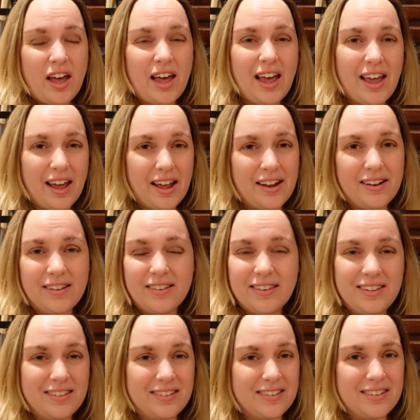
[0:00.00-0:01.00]
And
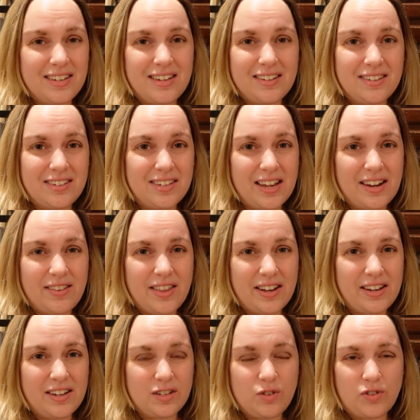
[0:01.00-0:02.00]
he said
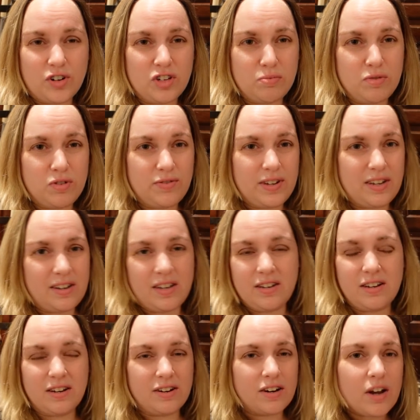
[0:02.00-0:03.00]
that his first movie, he
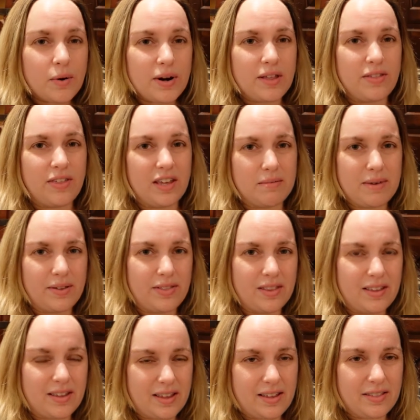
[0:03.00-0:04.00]
didn't know anything
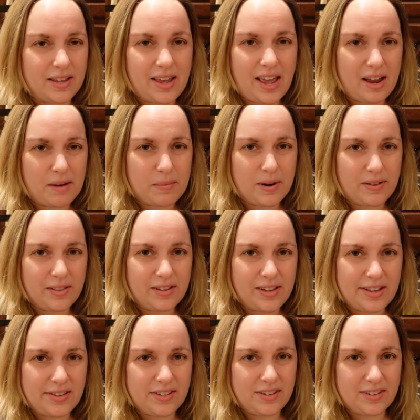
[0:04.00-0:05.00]
about the camera and the
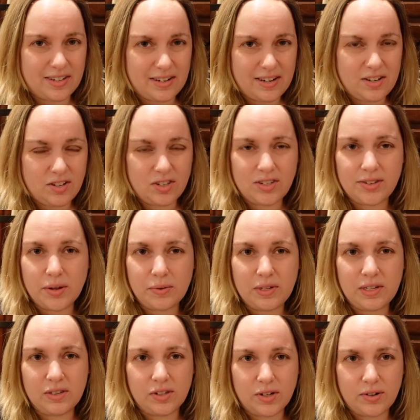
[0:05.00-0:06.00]
lenses, and he's
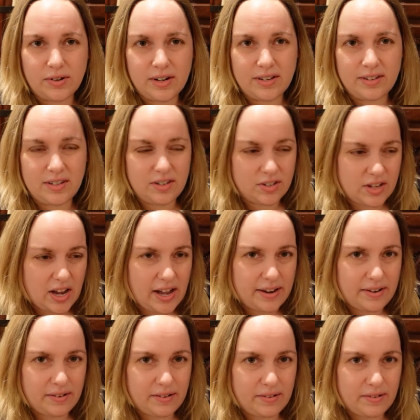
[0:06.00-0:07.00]
slowly learned as he's
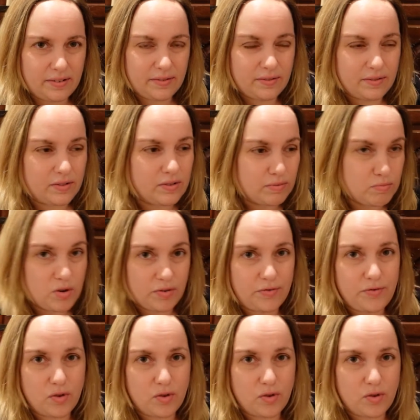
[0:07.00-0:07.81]
gotten moved